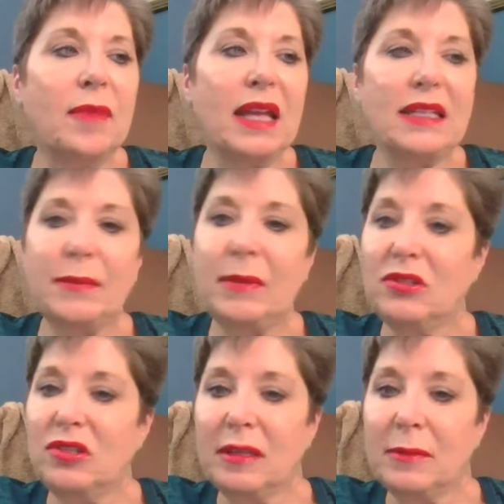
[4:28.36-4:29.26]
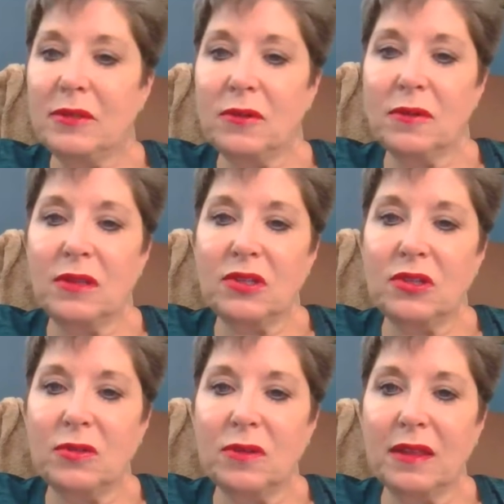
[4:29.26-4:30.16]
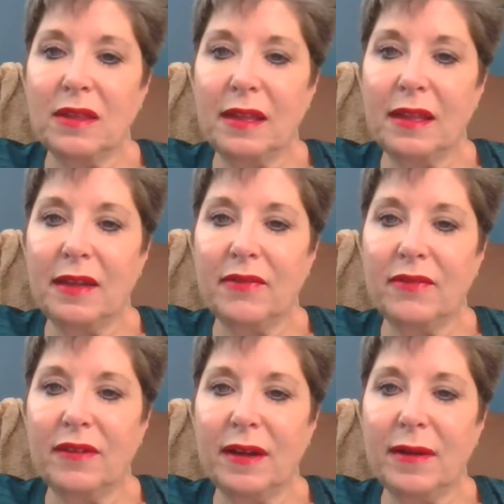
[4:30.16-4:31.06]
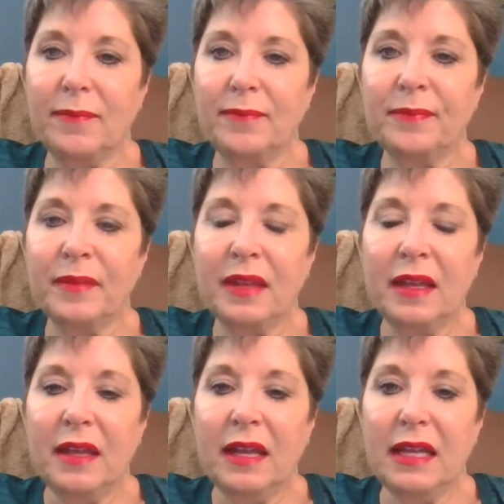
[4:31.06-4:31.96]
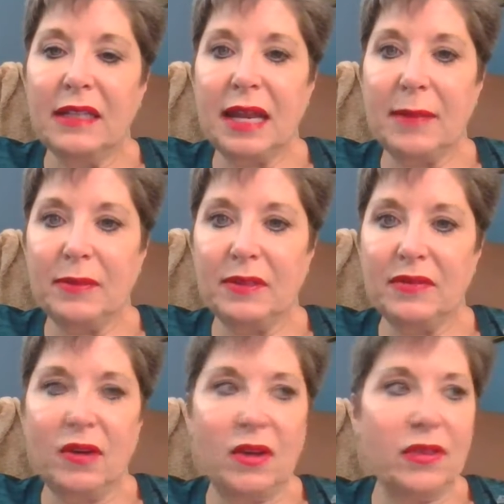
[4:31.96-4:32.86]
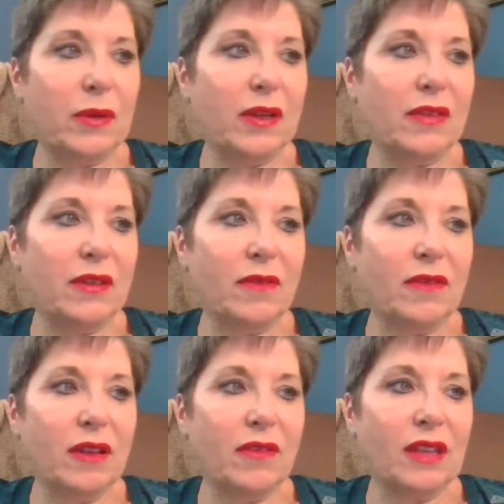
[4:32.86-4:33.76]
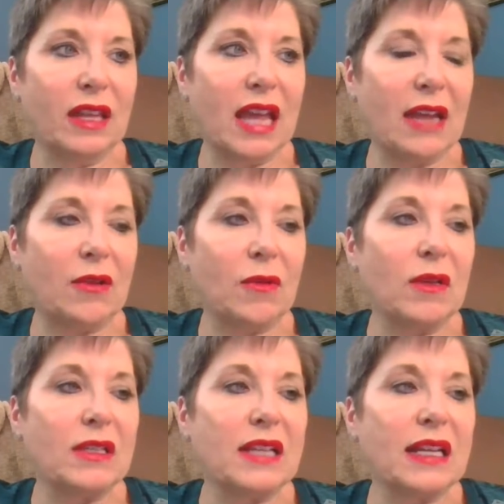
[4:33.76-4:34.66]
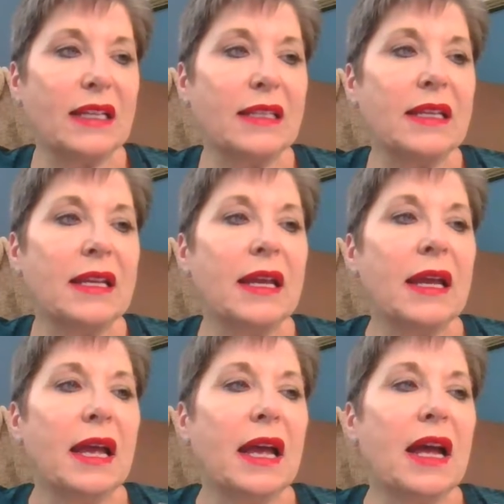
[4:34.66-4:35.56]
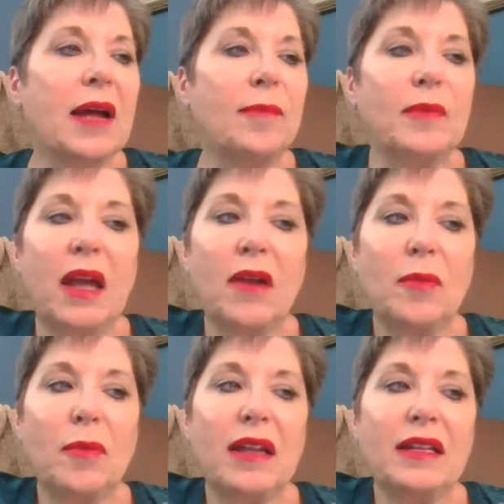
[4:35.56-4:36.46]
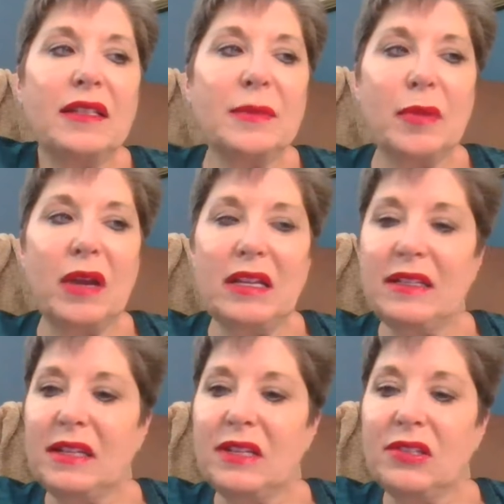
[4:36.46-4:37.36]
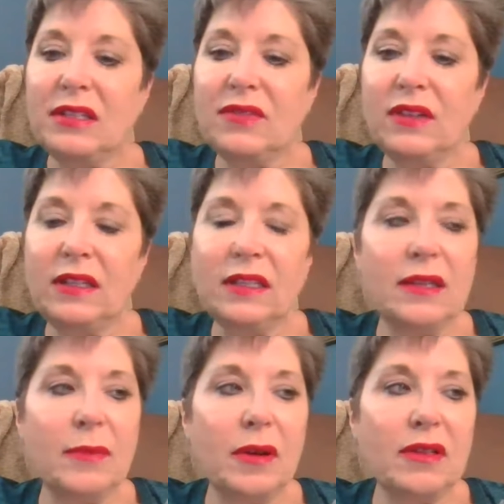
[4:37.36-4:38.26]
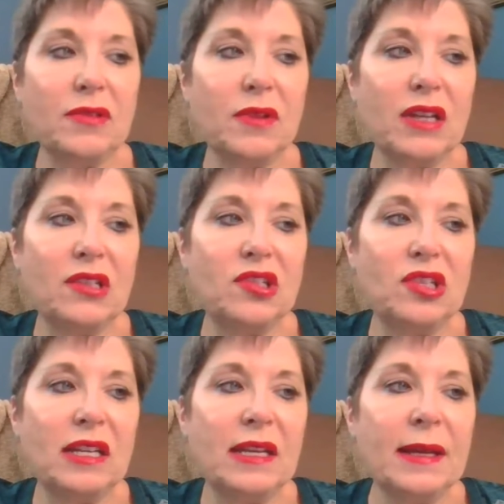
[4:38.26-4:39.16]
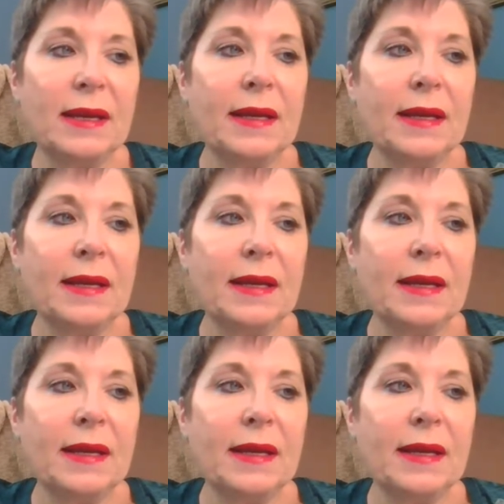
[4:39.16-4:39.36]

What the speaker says: As I mentioned, I'm sure that you can think of examples of all three of the categories on it. How do products and brand extensions fit into the market strategy?